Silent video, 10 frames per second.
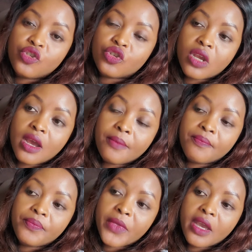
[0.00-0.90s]

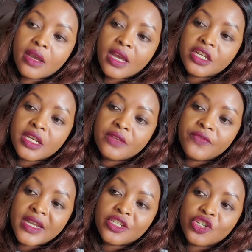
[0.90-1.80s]
added
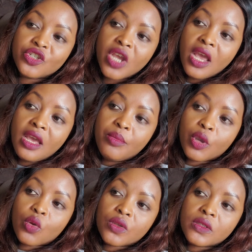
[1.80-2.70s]
advantage,
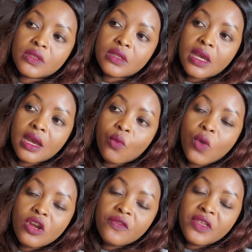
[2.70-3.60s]
because
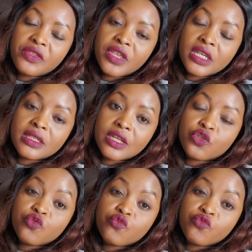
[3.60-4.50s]
one of the things
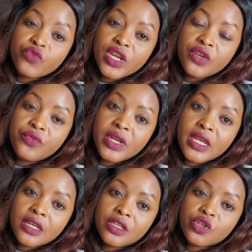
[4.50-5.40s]
that
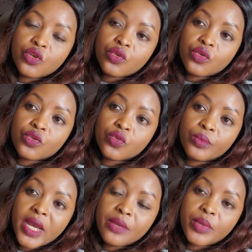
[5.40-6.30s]
really additional to
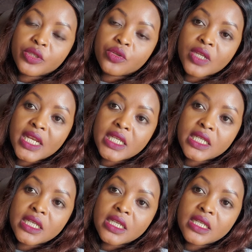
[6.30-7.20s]
my
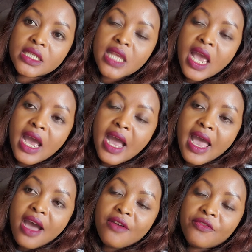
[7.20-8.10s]
personality is
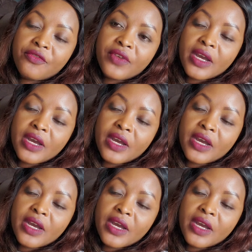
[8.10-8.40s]
I have